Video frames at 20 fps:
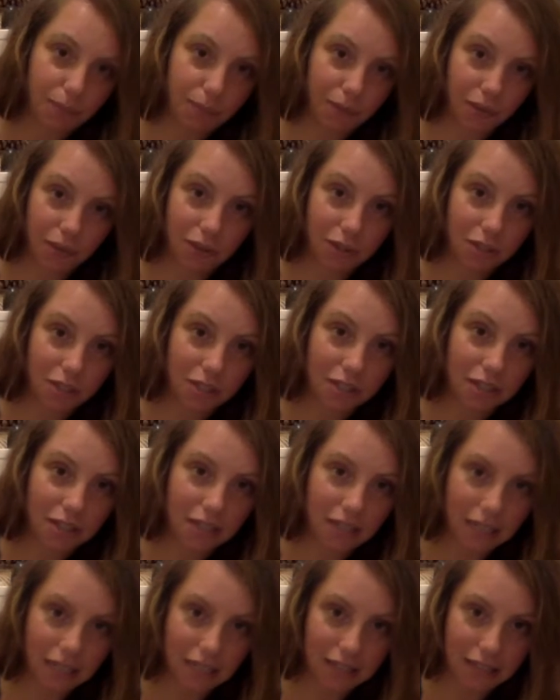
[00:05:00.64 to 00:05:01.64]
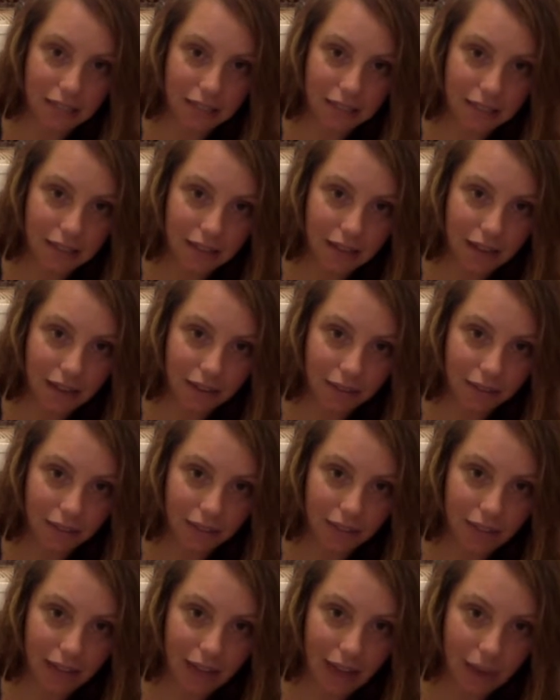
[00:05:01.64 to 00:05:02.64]
approach, because it's not
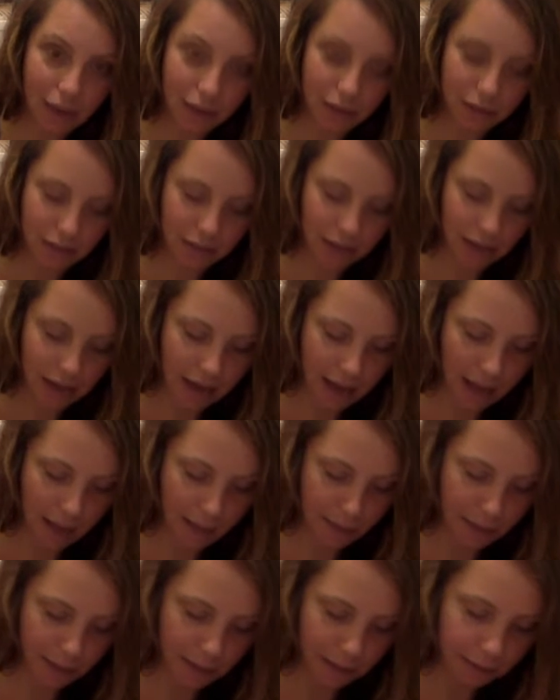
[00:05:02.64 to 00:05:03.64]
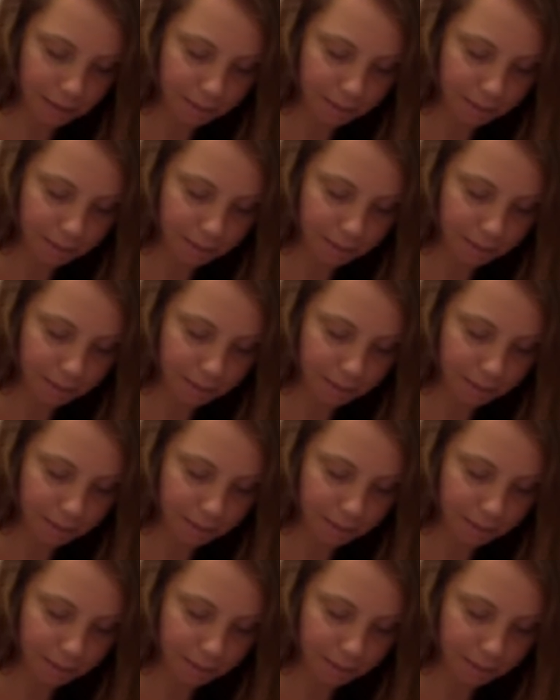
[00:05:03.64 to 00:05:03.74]
really how it's going to happen.